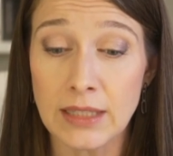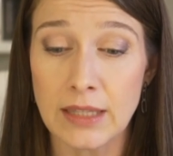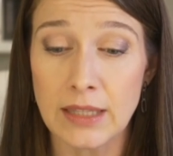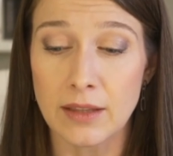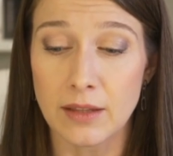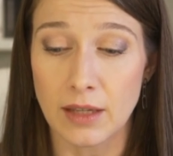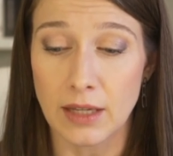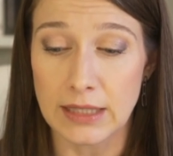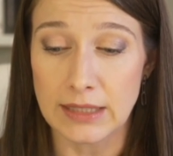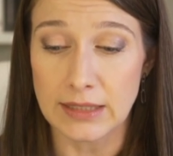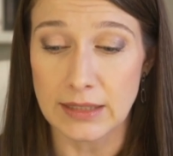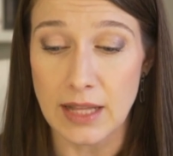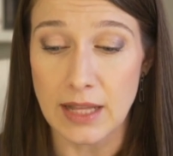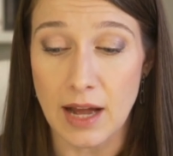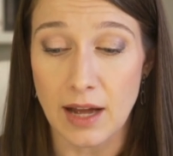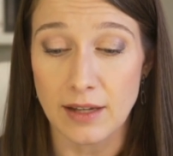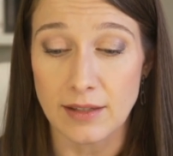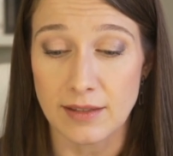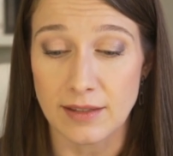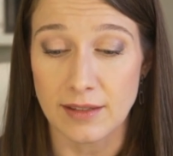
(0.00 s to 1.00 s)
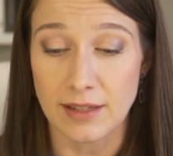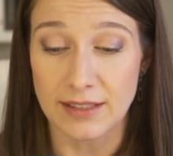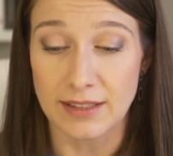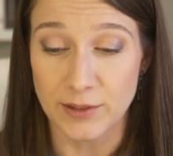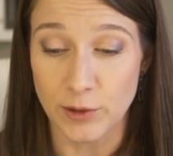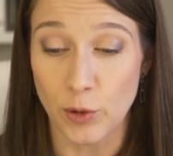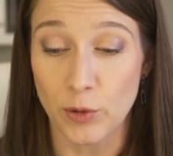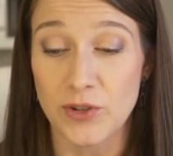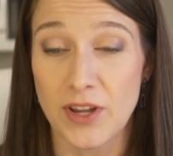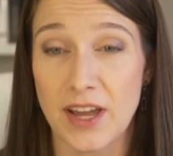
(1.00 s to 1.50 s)
It's
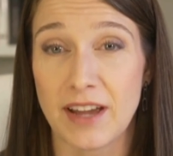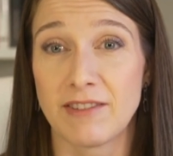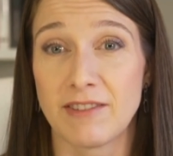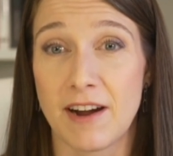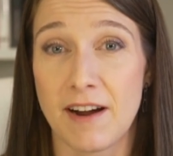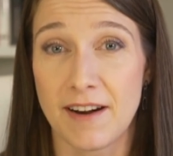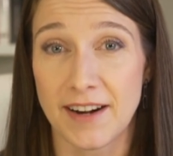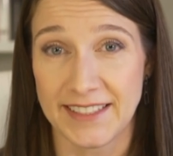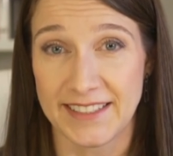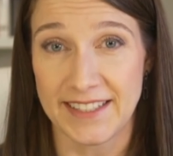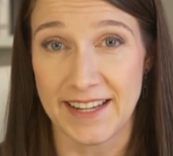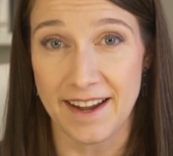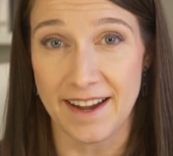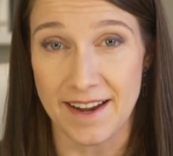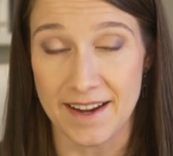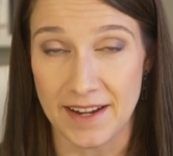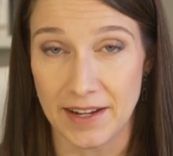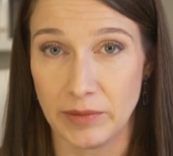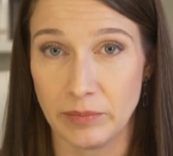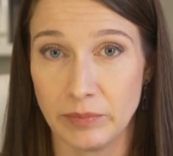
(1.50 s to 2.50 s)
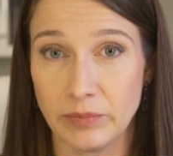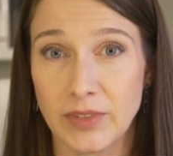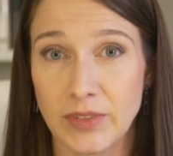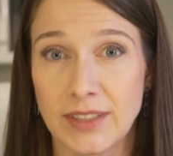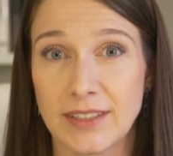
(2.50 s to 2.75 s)
going to have a hard time